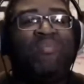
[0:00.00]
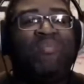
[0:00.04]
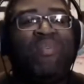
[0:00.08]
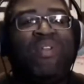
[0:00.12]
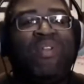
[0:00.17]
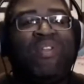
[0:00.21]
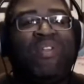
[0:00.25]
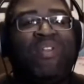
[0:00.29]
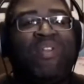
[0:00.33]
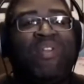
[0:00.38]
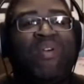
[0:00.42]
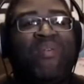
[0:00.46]

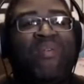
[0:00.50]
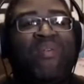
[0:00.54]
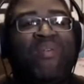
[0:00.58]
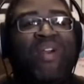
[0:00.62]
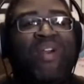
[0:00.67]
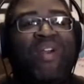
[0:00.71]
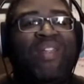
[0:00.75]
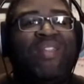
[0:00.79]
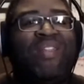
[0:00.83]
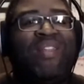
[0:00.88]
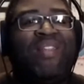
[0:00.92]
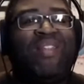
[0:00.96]
but you know
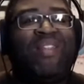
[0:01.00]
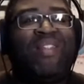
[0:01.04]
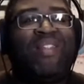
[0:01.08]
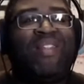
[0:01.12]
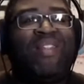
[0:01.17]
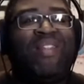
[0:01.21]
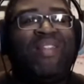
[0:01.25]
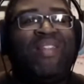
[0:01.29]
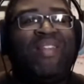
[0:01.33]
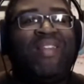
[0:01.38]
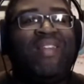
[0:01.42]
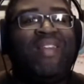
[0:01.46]
what?
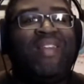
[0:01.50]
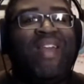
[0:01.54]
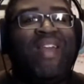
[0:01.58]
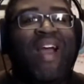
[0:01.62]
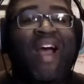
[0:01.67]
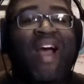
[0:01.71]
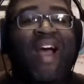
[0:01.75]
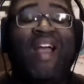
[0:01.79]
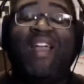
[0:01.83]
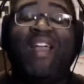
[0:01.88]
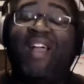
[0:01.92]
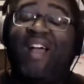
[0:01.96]

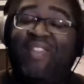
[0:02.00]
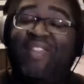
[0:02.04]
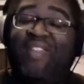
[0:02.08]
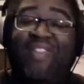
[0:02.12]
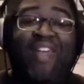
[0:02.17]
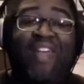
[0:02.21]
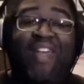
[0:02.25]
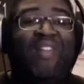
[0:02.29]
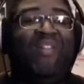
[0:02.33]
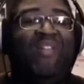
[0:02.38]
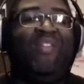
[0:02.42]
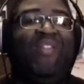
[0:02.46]
I got
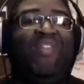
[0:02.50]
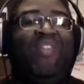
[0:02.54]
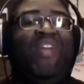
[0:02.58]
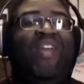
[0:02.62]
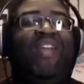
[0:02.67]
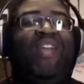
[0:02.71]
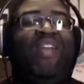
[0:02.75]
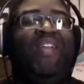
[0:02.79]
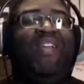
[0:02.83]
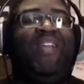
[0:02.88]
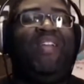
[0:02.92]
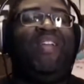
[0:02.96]
that little
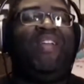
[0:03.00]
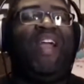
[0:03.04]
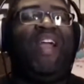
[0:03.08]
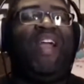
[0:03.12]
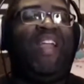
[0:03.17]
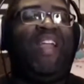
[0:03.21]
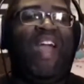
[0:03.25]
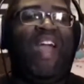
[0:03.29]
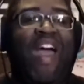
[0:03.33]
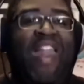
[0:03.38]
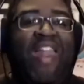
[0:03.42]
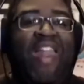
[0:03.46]
thing. I
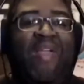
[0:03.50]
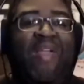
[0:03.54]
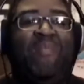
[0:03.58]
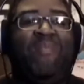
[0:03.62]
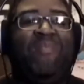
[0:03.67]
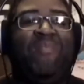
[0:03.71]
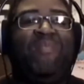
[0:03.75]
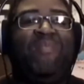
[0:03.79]
got it.